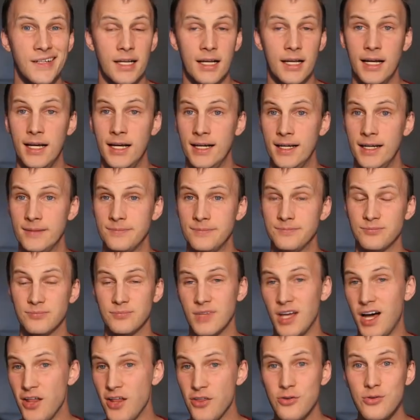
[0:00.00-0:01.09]
Um,
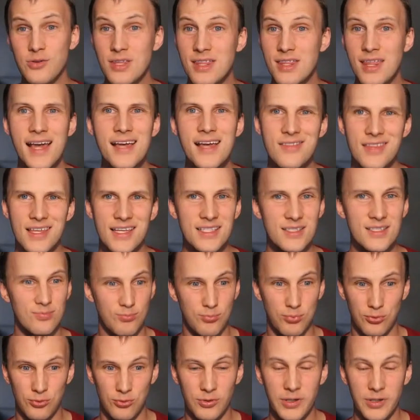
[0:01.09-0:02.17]
other than that, that's
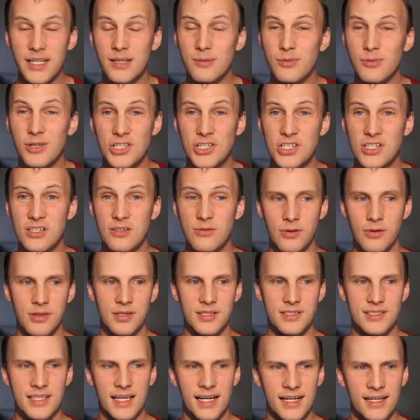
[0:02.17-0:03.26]
pretty much it with
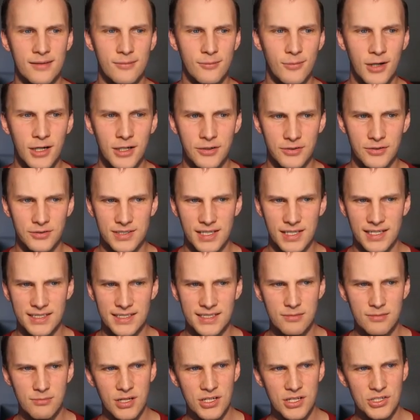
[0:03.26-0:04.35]
assigning models. I
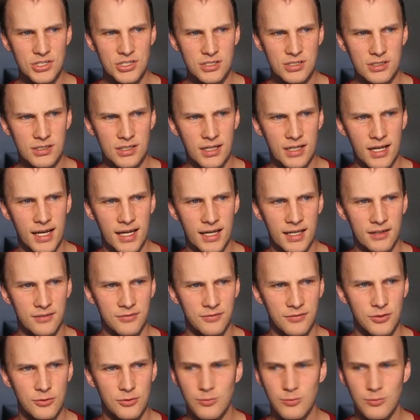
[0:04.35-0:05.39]
did mention uh, a few